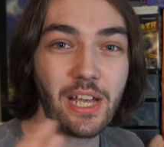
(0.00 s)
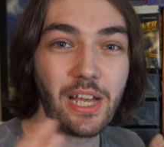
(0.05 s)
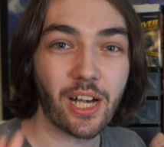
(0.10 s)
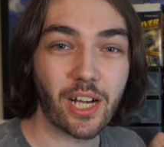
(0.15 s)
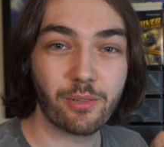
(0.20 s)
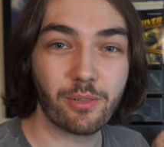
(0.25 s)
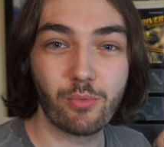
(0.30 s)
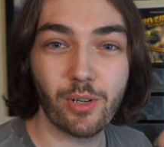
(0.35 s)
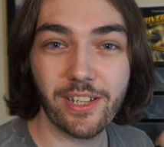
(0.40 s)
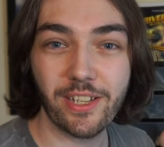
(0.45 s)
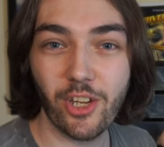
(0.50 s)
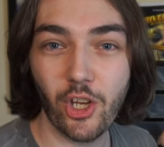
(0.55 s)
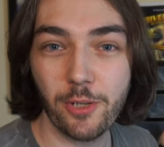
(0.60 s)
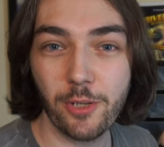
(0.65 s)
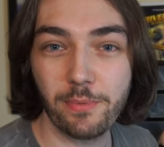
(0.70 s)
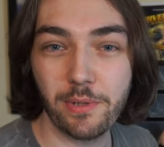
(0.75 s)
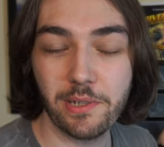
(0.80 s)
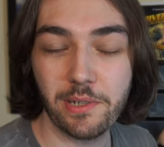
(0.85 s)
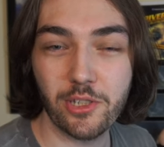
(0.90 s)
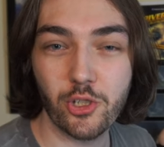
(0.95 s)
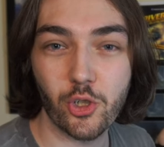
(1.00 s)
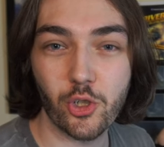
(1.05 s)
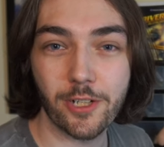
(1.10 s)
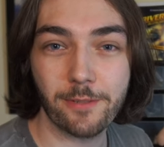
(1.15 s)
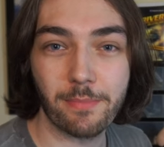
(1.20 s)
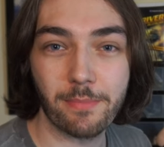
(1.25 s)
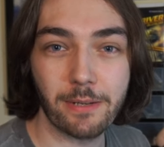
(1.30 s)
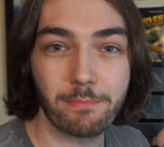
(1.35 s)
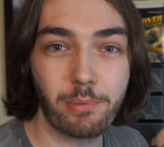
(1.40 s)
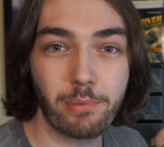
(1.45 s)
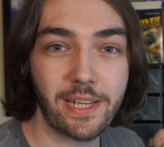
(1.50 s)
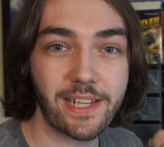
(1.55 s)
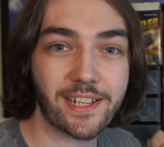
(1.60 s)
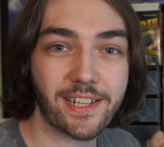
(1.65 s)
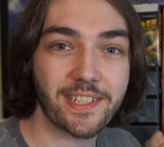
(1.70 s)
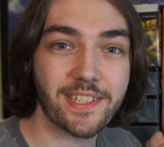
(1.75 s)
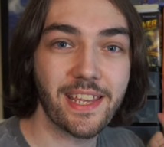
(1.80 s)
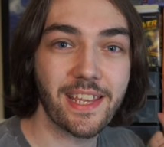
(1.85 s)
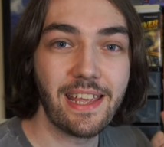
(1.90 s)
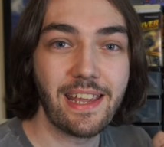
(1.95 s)
I really hope you enjoyed my
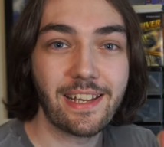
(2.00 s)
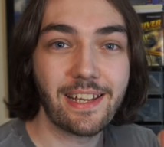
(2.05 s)
picks.